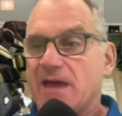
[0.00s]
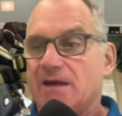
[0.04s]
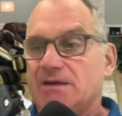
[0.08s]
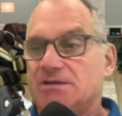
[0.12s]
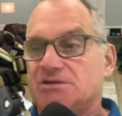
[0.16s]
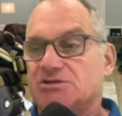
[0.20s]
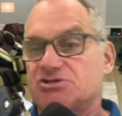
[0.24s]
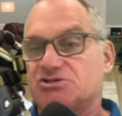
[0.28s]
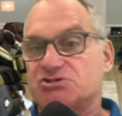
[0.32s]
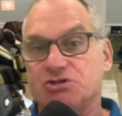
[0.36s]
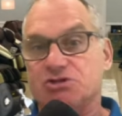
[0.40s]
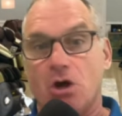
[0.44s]

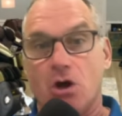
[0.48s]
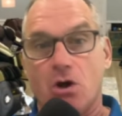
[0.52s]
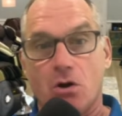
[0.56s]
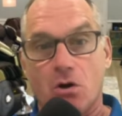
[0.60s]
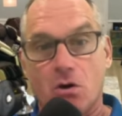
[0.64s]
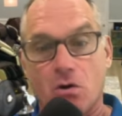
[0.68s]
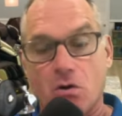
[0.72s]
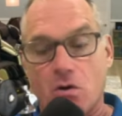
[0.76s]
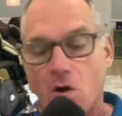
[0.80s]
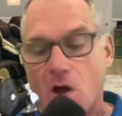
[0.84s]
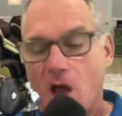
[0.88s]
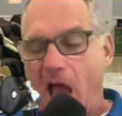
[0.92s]

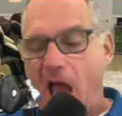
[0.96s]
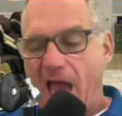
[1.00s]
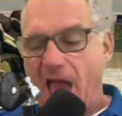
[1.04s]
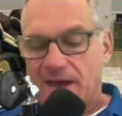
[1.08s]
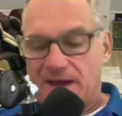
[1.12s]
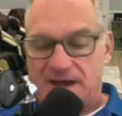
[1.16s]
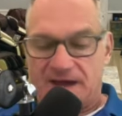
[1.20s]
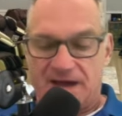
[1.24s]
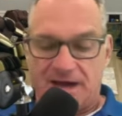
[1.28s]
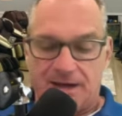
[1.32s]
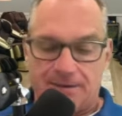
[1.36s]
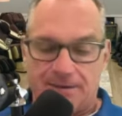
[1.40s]
So
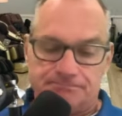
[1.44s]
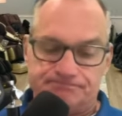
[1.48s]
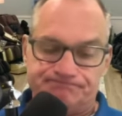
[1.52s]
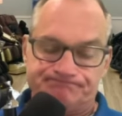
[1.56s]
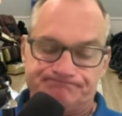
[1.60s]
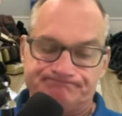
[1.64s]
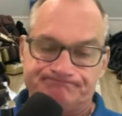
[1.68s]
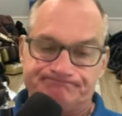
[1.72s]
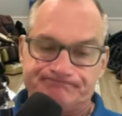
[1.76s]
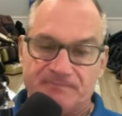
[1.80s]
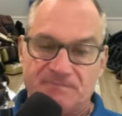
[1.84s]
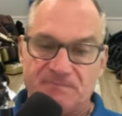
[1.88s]

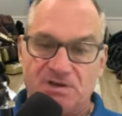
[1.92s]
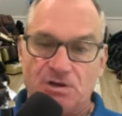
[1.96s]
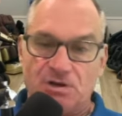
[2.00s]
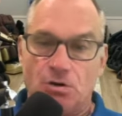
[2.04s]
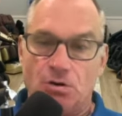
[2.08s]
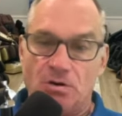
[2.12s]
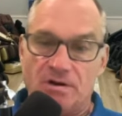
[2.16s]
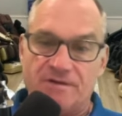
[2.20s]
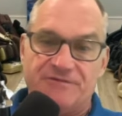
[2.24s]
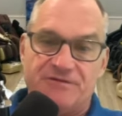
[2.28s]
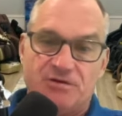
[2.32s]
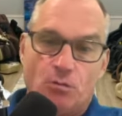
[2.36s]
um, you
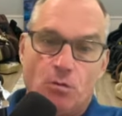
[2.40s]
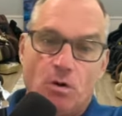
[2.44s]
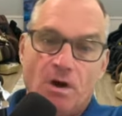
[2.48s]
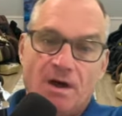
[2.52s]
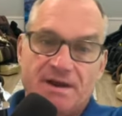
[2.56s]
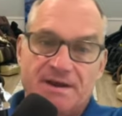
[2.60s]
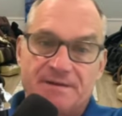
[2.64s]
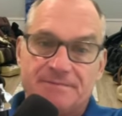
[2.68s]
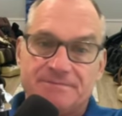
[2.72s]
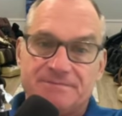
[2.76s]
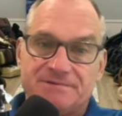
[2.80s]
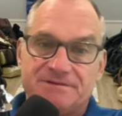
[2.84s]
know, if you
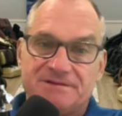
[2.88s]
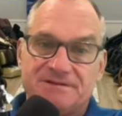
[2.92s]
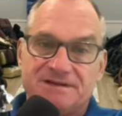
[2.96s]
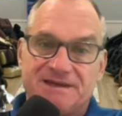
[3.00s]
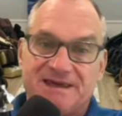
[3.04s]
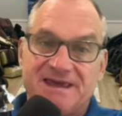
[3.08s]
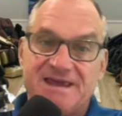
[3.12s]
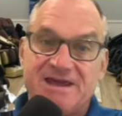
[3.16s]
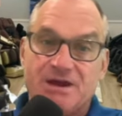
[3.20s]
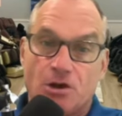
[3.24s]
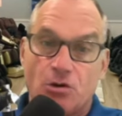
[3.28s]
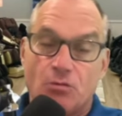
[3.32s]
want to
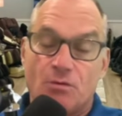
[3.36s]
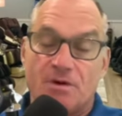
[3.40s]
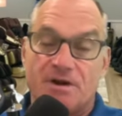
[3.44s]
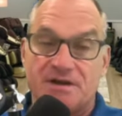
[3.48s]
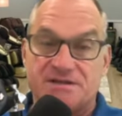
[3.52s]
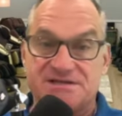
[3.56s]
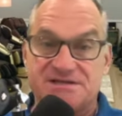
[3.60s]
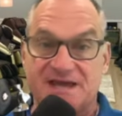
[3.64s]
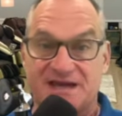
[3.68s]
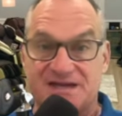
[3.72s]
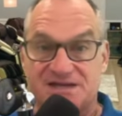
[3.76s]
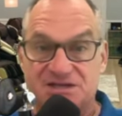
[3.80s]
hear what a
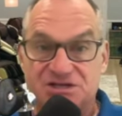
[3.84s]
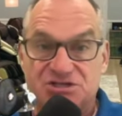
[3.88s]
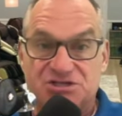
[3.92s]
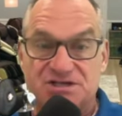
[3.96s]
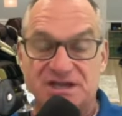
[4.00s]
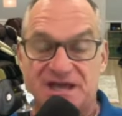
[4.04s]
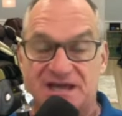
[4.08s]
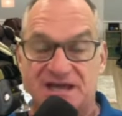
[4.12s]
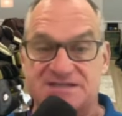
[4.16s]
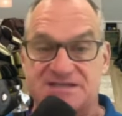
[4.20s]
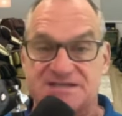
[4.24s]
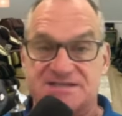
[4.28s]
technician
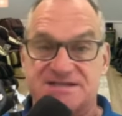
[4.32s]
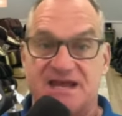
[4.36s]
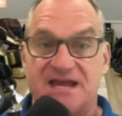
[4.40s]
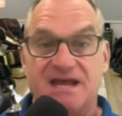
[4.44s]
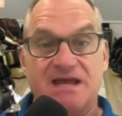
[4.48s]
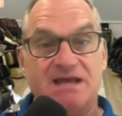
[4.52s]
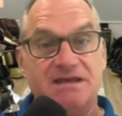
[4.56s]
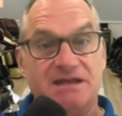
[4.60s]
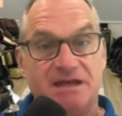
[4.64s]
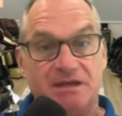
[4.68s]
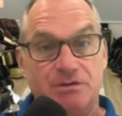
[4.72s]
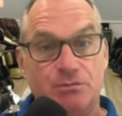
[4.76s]
has to say,
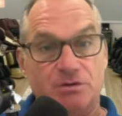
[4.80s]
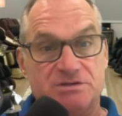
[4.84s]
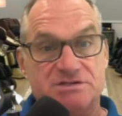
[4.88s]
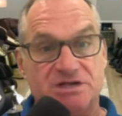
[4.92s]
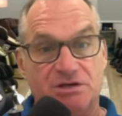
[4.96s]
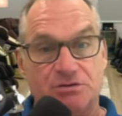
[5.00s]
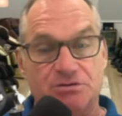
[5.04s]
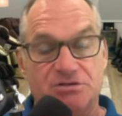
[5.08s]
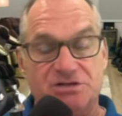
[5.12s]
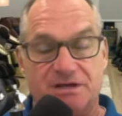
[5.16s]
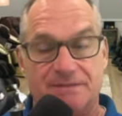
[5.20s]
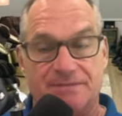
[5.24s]
and, and what's
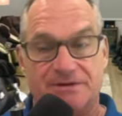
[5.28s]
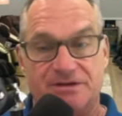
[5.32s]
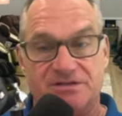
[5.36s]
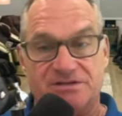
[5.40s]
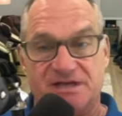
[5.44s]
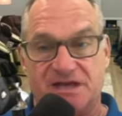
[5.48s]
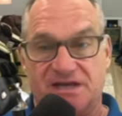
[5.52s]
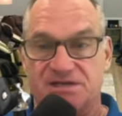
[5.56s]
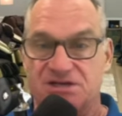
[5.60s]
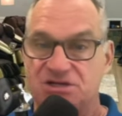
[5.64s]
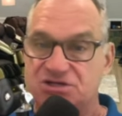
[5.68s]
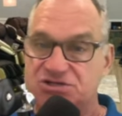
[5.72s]
interesting about a
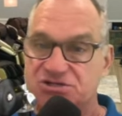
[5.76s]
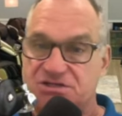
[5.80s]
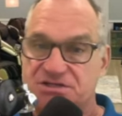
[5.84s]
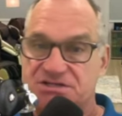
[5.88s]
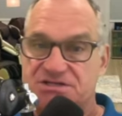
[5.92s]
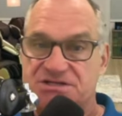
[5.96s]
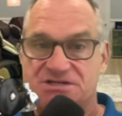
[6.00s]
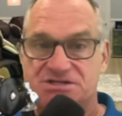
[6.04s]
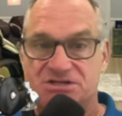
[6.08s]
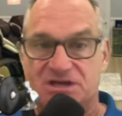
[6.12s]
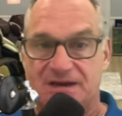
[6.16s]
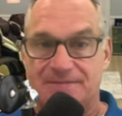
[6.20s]
technician is
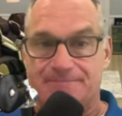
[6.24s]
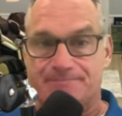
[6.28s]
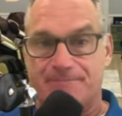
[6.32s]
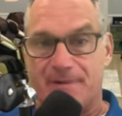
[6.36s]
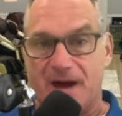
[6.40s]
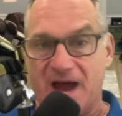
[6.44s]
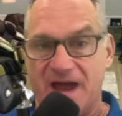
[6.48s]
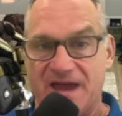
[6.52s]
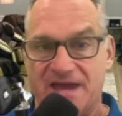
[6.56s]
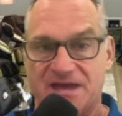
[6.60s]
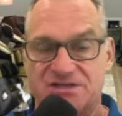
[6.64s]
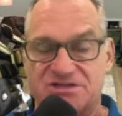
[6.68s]
he's not
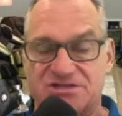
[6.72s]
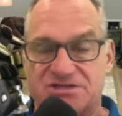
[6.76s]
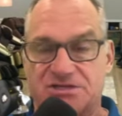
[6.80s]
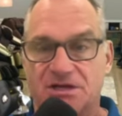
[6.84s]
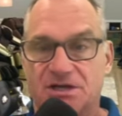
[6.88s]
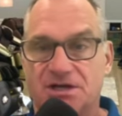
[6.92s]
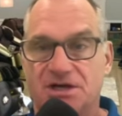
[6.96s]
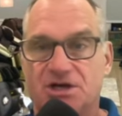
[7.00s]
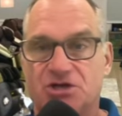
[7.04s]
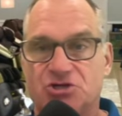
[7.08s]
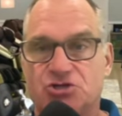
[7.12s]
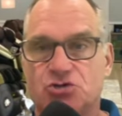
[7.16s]
biased
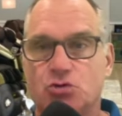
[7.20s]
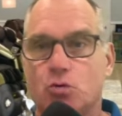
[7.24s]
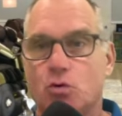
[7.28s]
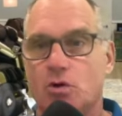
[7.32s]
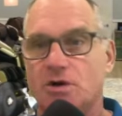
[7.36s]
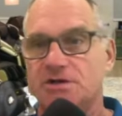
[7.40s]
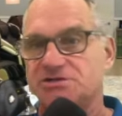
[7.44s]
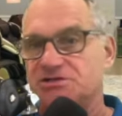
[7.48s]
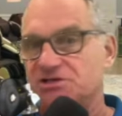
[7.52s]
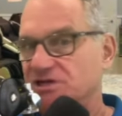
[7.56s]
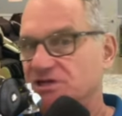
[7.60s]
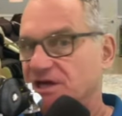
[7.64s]

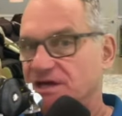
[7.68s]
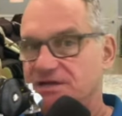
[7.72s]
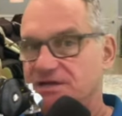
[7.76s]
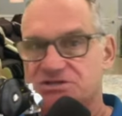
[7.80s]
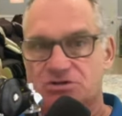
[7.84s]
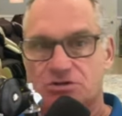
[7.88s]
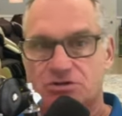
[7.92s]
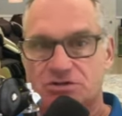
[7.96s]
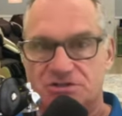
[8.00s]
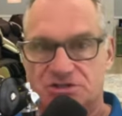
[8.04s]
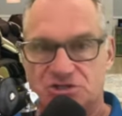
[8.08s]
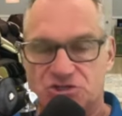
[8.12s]
towards a
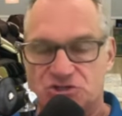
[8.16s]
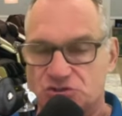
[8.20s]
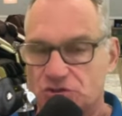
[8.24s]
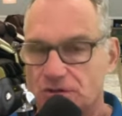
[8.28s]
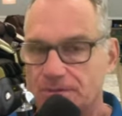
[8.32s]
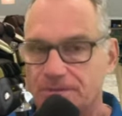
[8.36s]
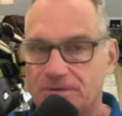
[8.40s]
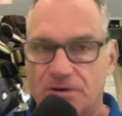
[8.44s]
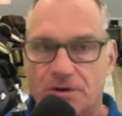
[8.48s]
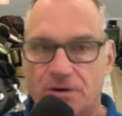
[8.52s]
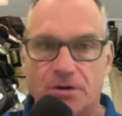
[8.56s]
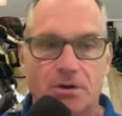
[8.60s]
certain
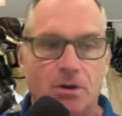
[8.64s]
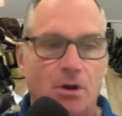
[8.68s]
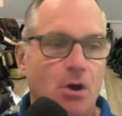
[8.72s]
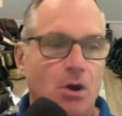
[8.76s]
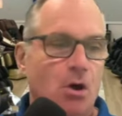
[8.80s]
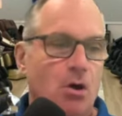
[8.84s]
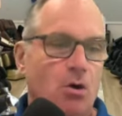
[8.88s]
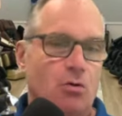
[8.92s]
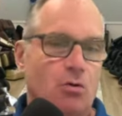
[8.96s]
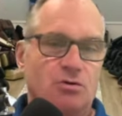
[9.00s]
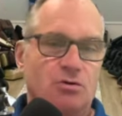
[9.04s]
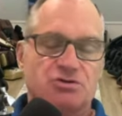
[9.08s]
distributor
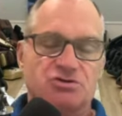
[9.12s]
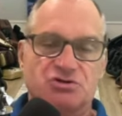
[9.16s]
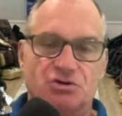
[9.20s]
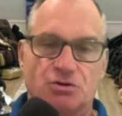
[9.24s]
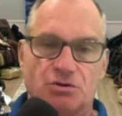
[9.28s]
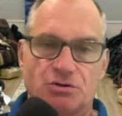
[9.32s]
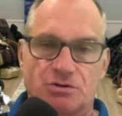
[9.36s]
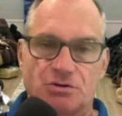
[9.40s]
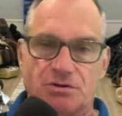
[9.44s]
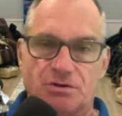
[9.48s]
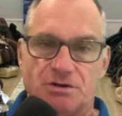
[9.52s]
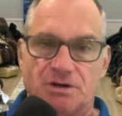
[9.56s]
or a
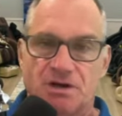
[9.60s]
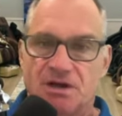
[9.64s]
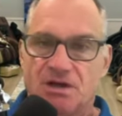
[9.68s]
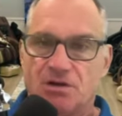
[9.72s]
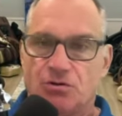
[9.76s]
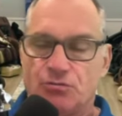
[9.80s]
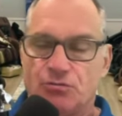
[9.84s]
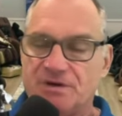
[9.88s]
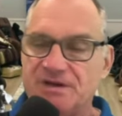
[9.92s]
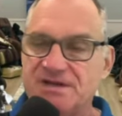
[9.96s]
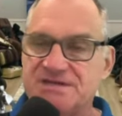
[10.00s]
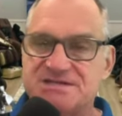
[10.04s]
certain
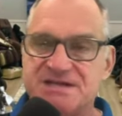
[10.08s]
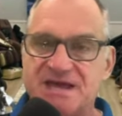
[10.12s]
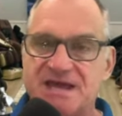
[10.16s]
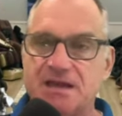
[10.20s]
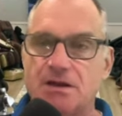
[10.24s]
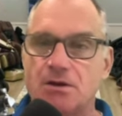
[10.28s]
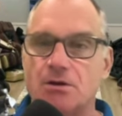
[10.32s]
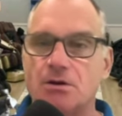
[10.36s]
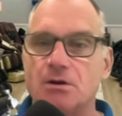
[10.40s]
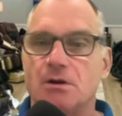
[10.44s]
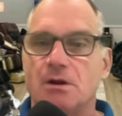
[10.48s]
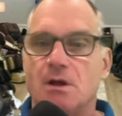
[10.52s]

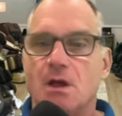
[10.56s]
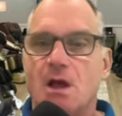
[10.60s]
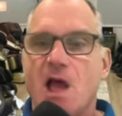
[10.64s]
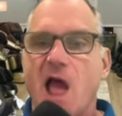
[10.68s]
retailer.